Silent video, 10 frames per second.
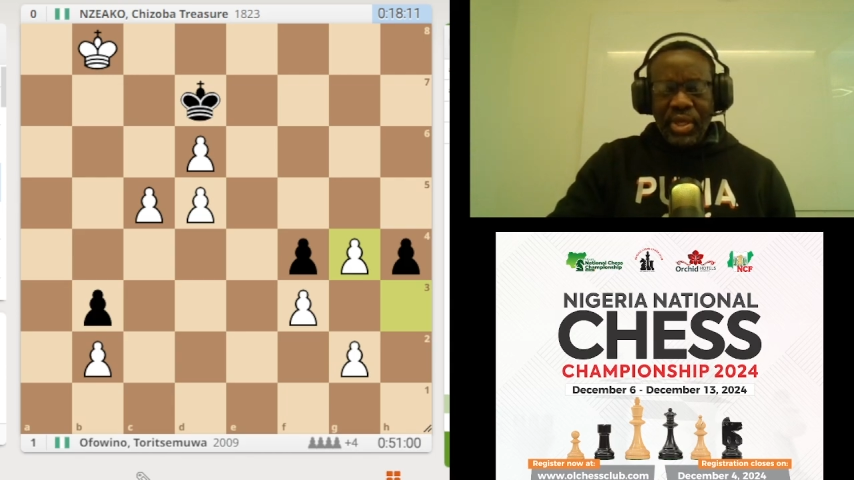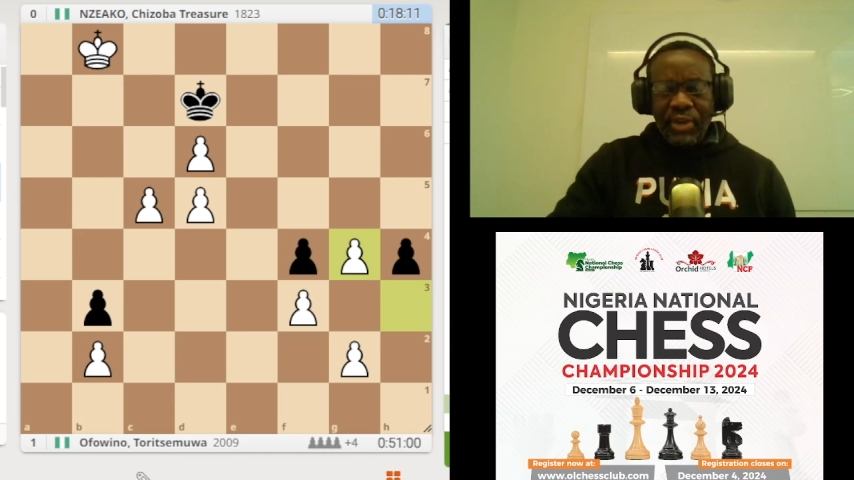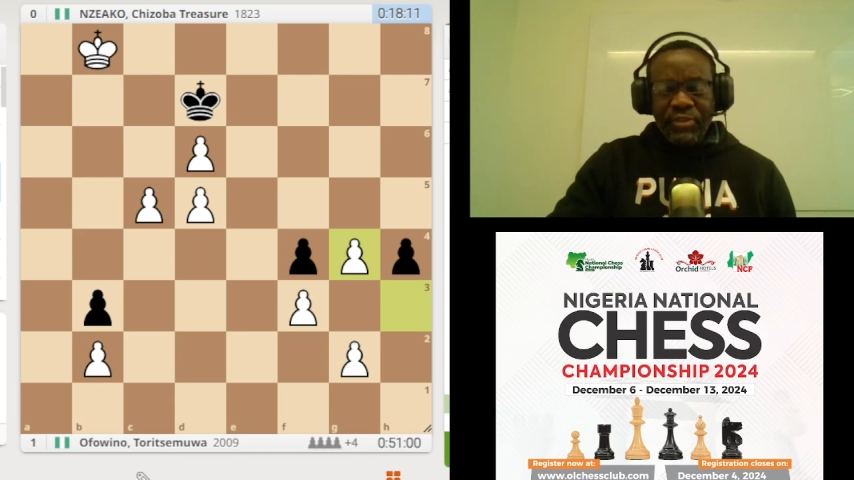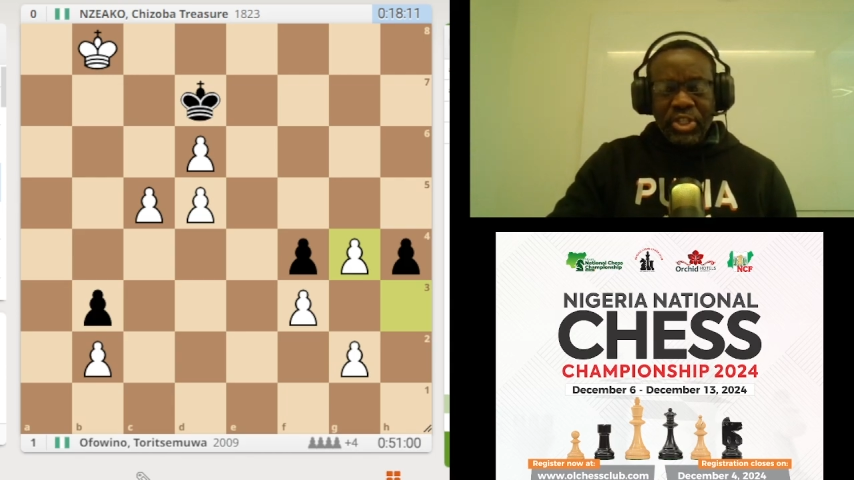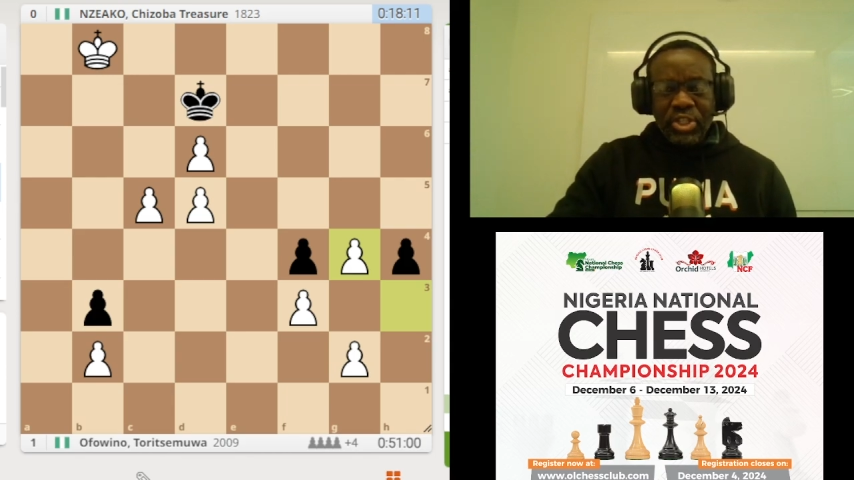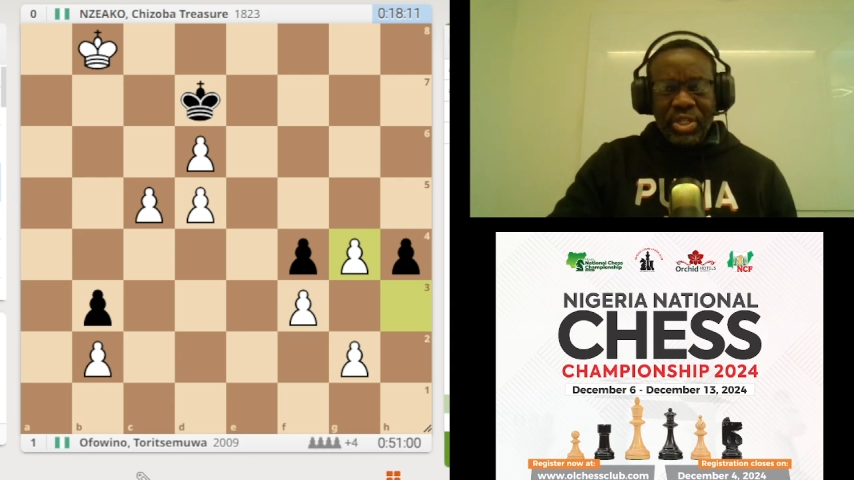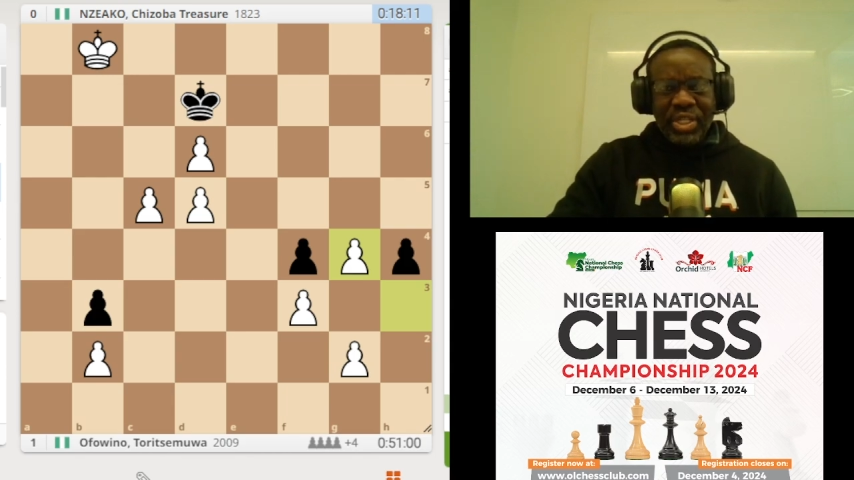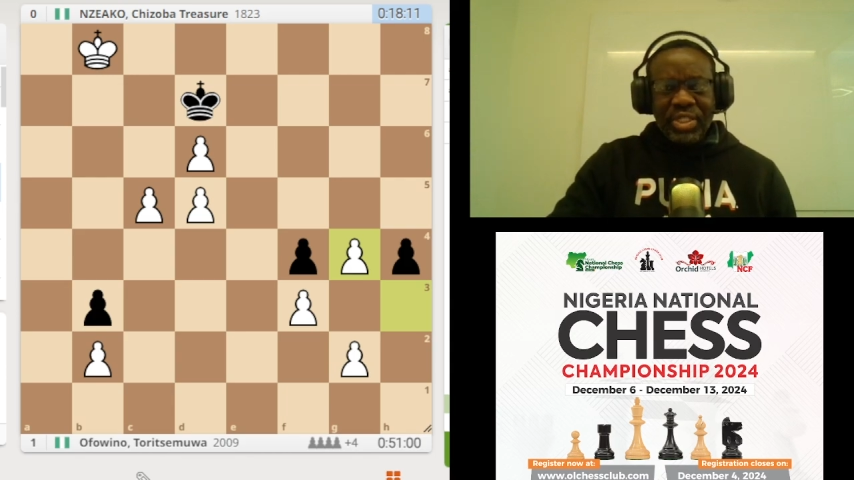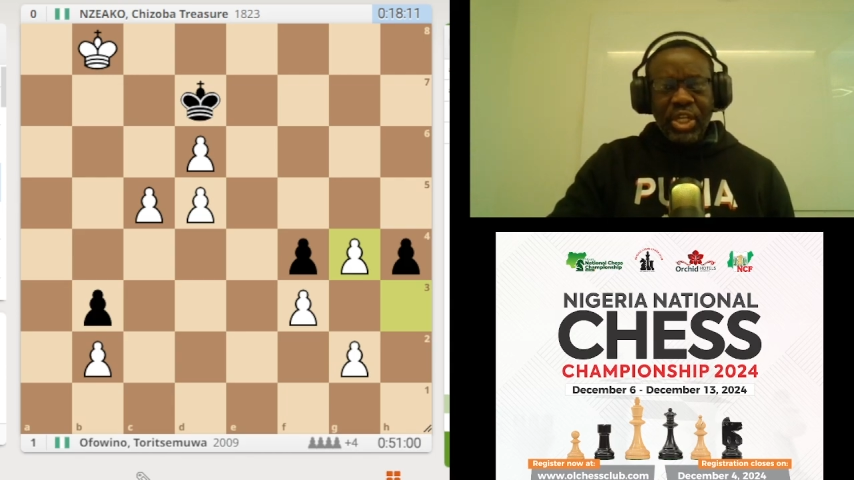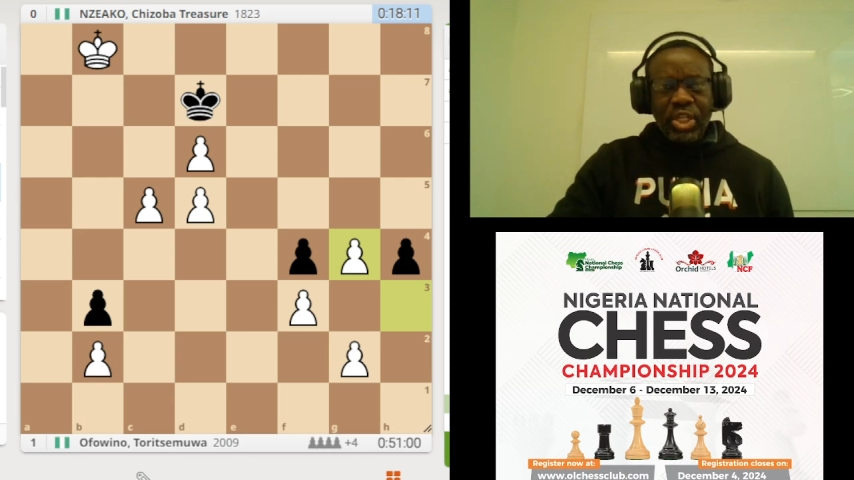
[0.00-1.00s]
invitational
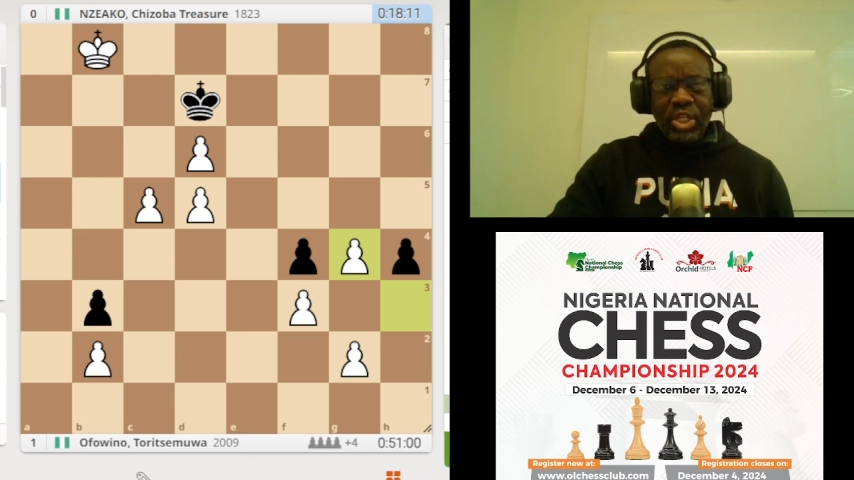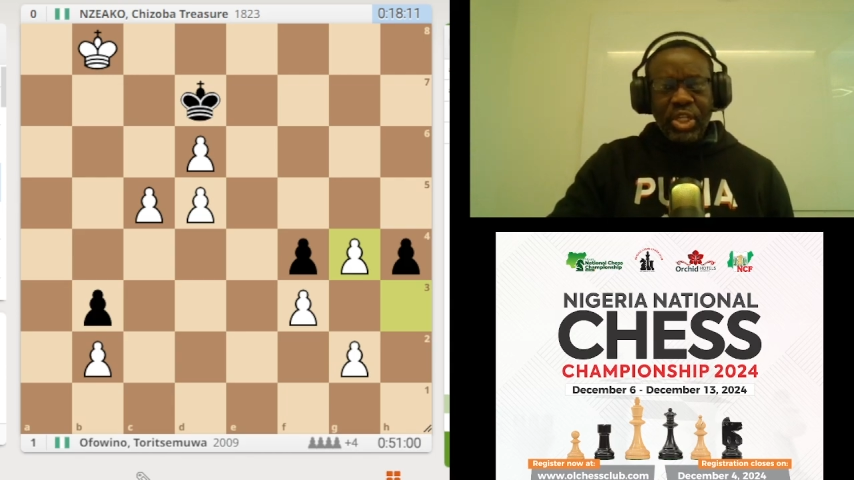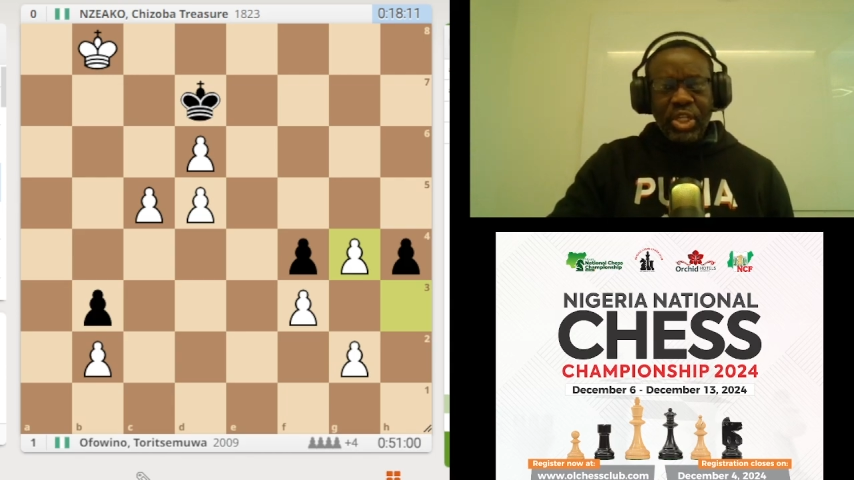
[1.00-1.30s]
section